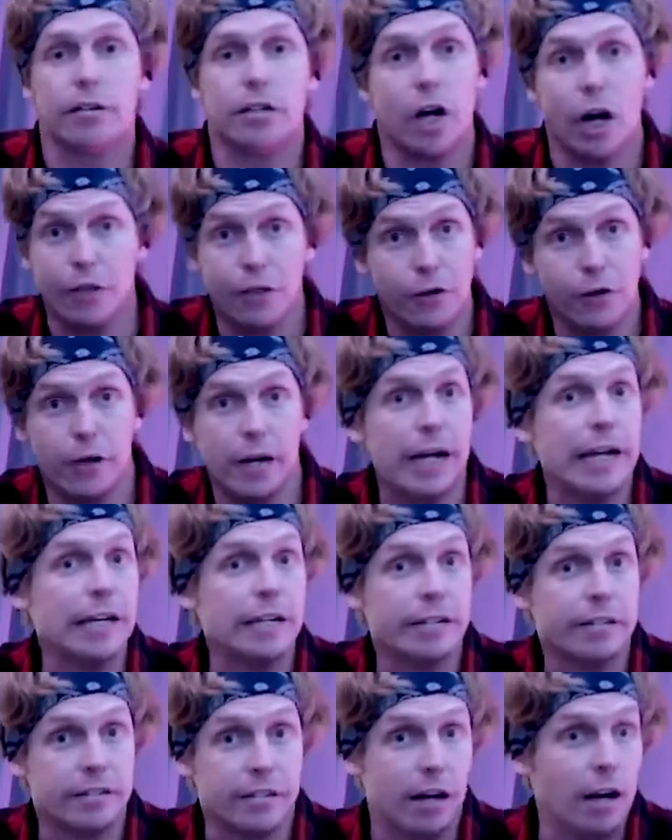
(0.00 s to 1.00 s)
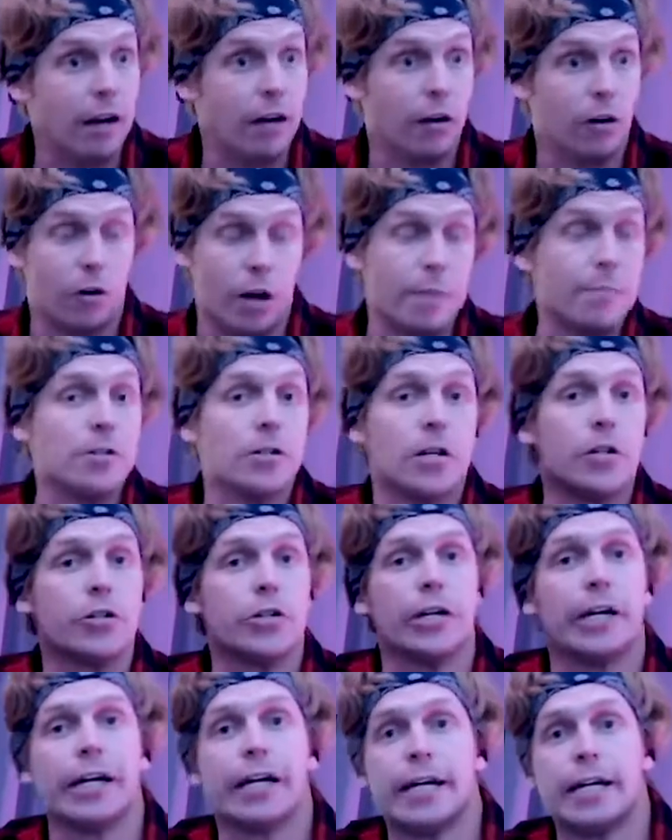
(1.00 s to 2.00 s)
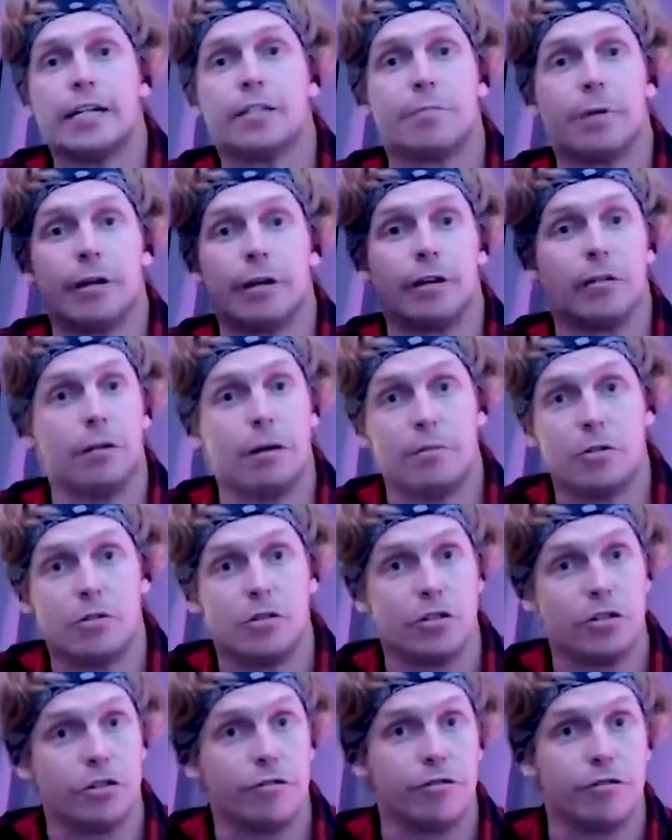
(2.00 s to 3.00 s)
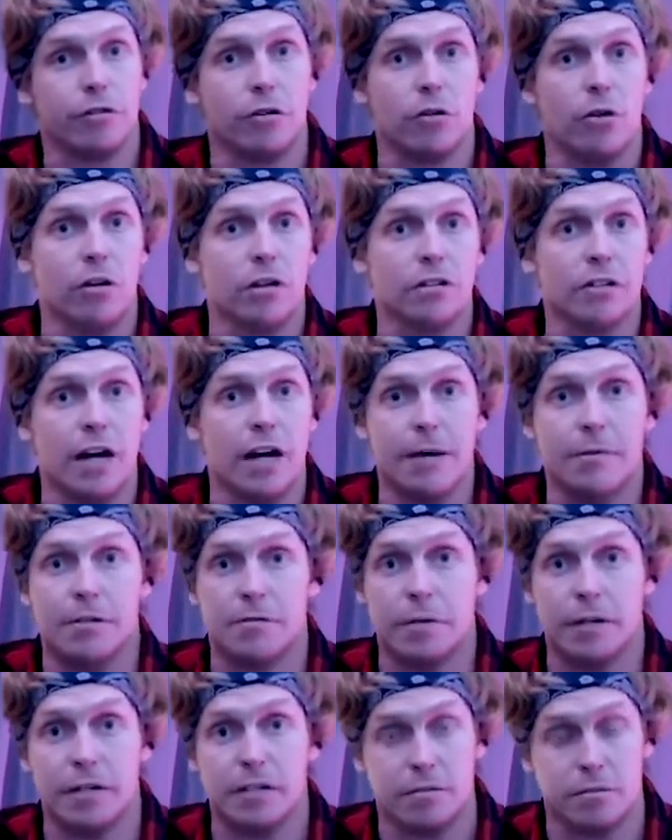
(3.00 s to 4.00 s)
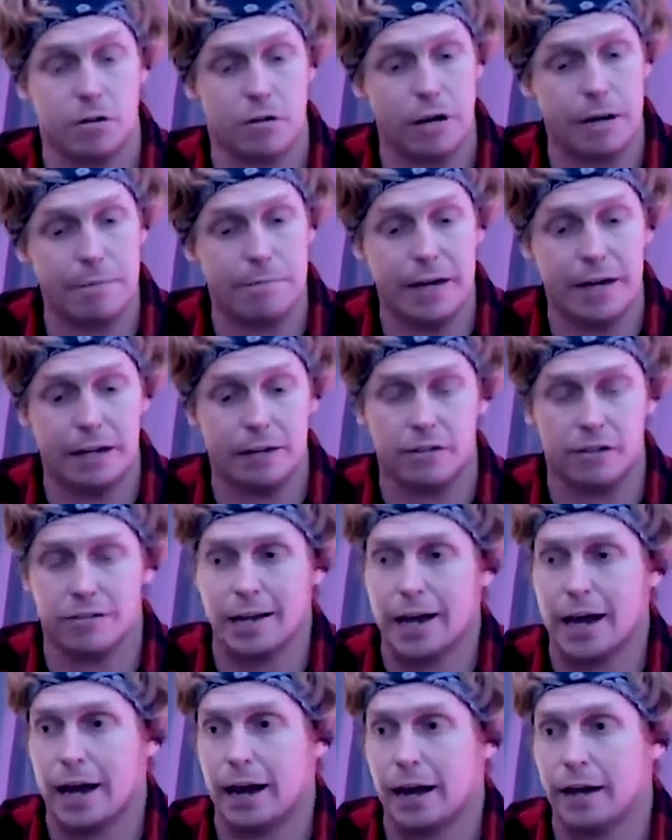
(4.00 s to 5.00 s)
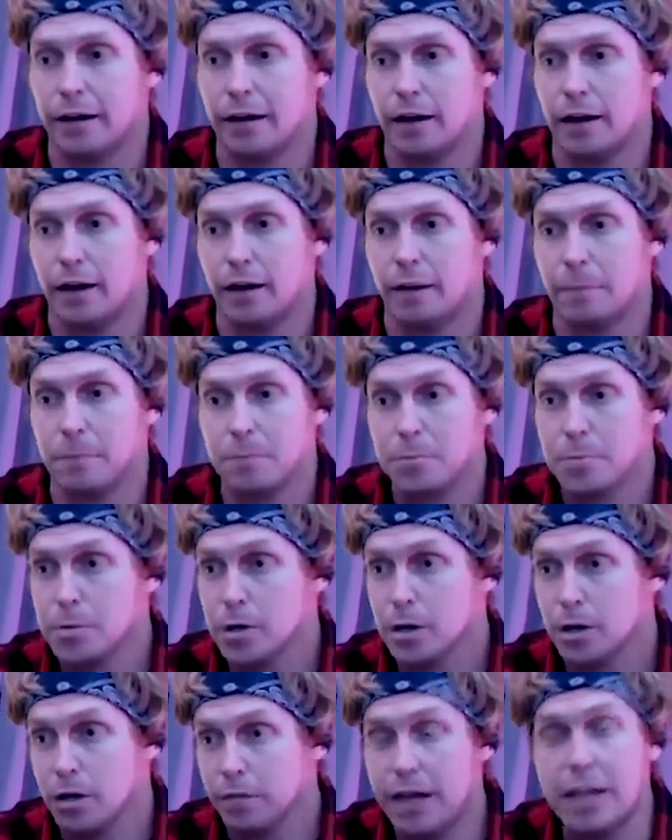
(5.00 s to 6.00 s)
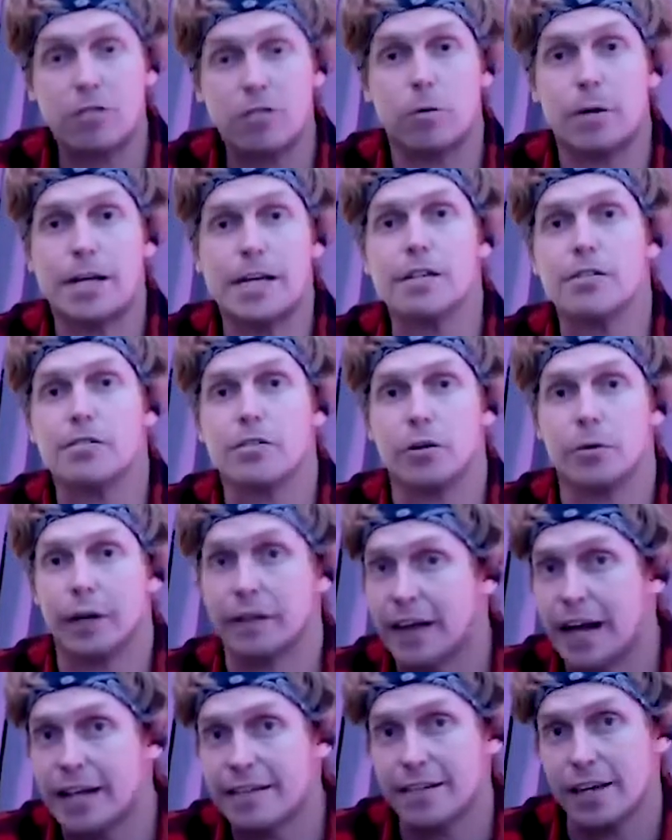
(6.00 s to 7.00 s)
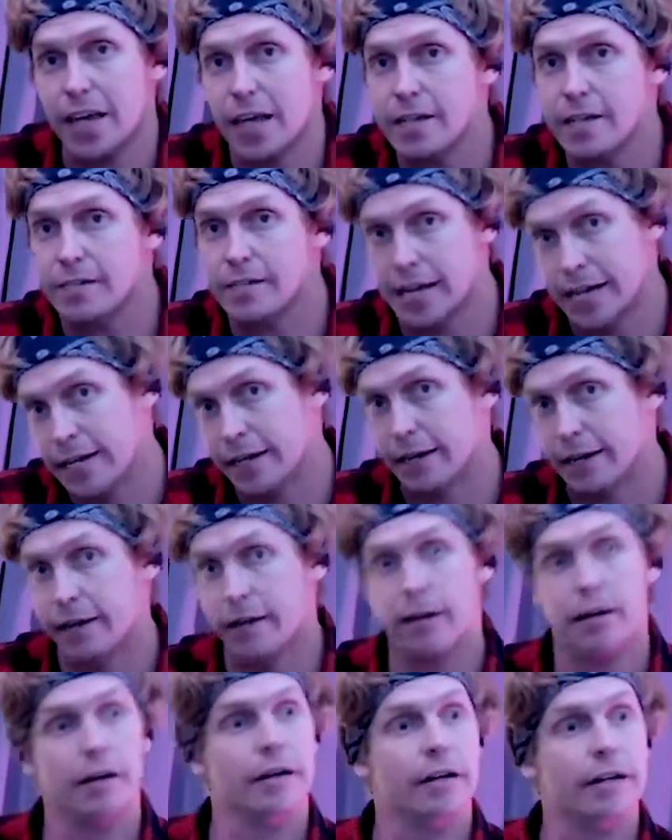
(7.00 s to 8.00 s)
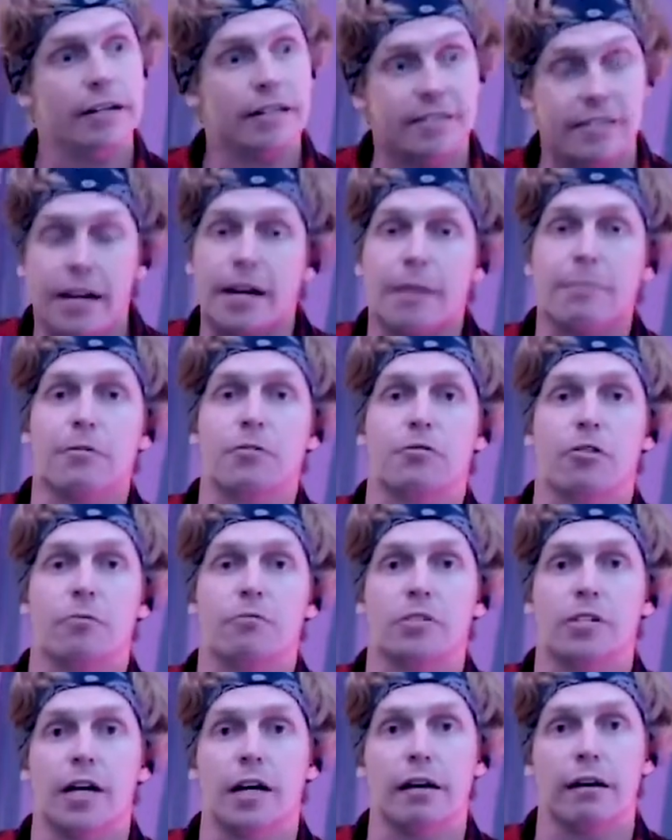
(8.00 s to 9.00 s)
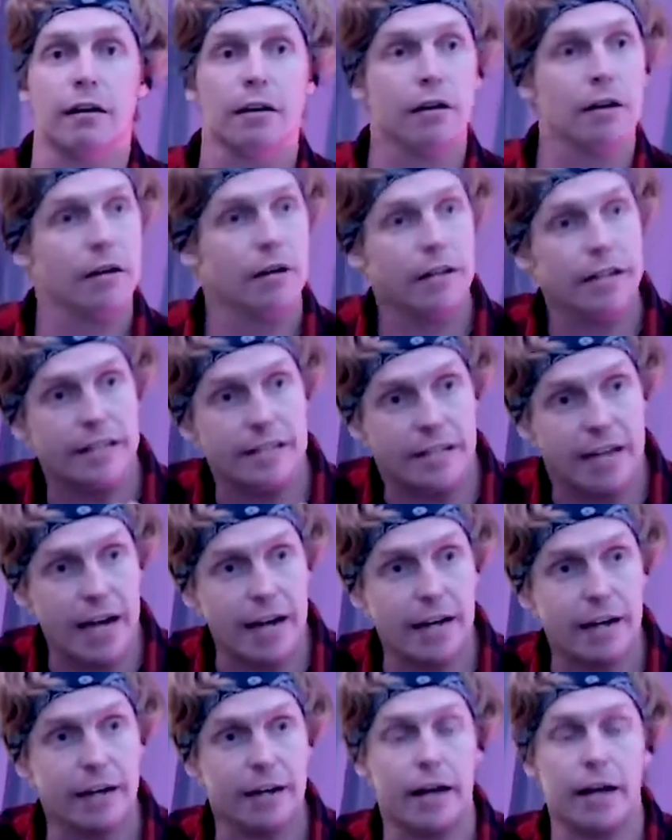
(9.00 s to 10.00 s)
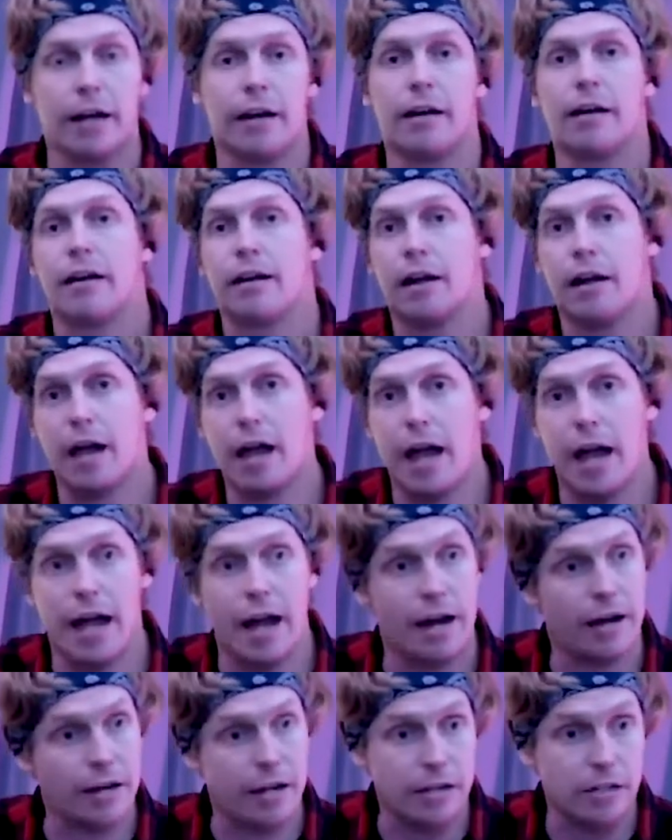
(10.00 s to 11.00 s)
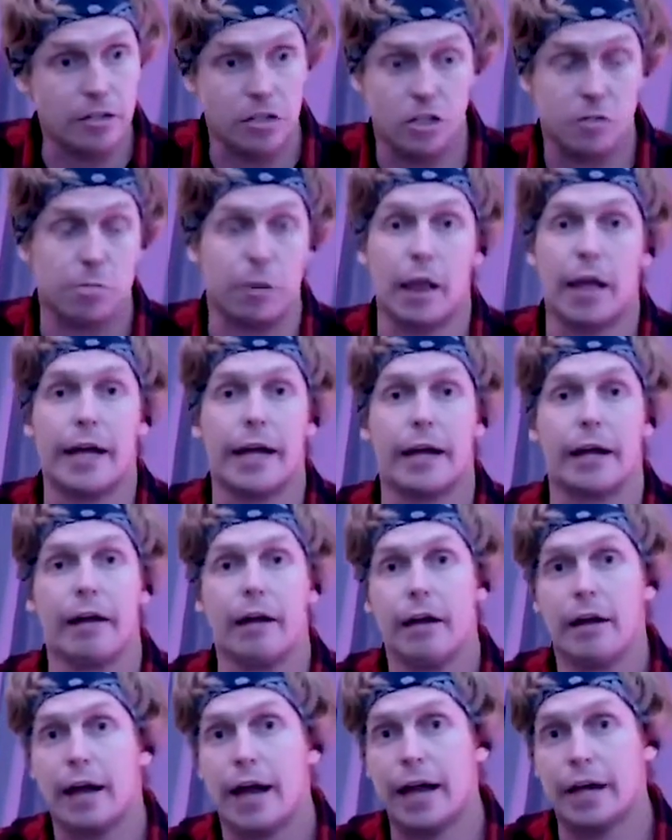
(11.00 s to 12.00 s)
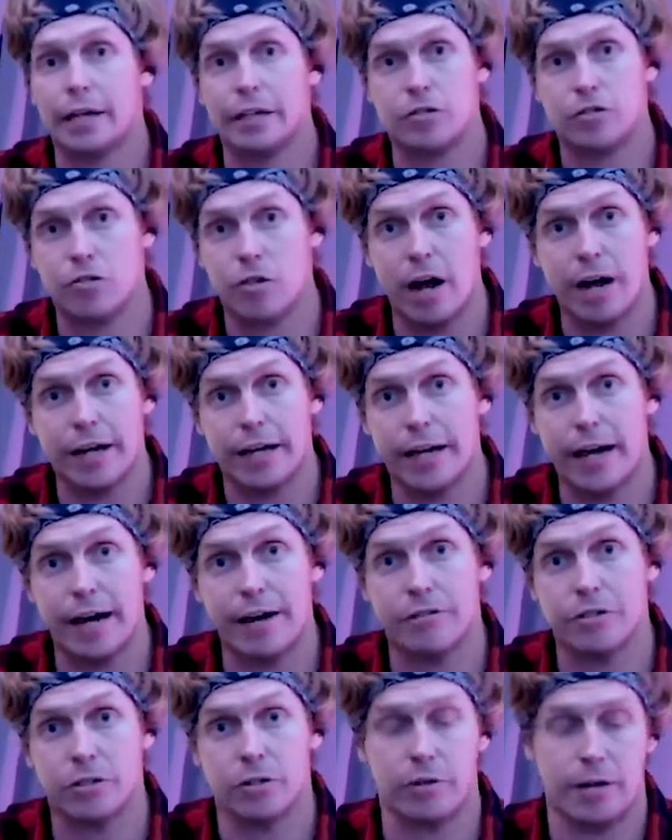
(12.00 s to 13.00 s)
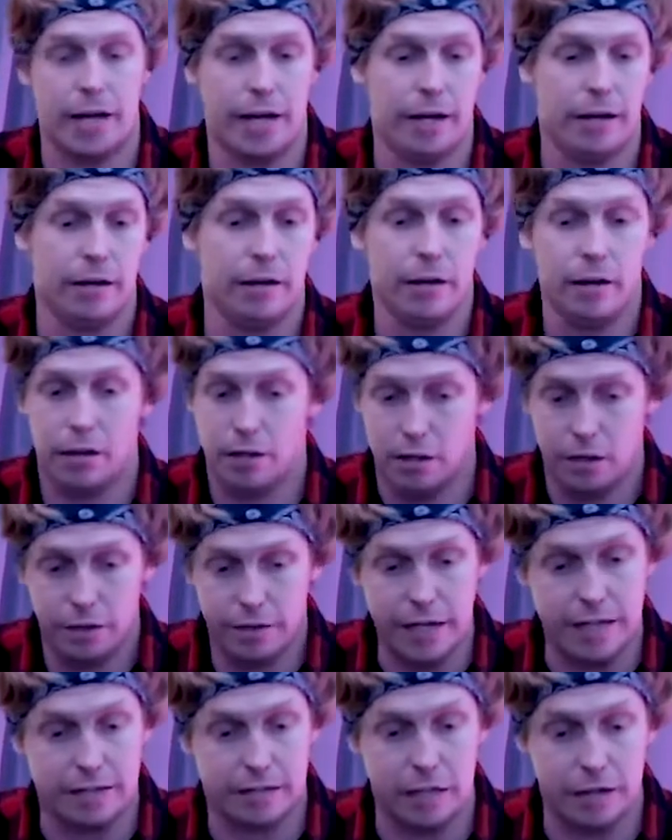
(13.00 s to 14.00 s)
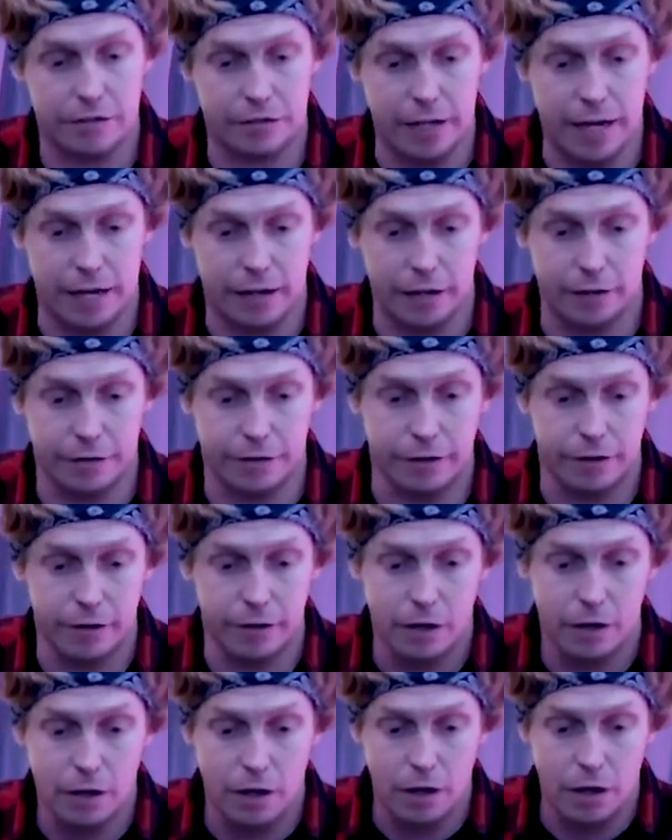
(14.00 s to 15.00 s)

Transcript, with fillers: Gunther is a great musician. He's been a, a musician for a long time. He's been in some great bands, and um, that's what he's doing. That's his in. He's setting up the drum set. He's getting it in and he's just playing and he's trying to get out of his own head. Thanks a lot for that, Gunther.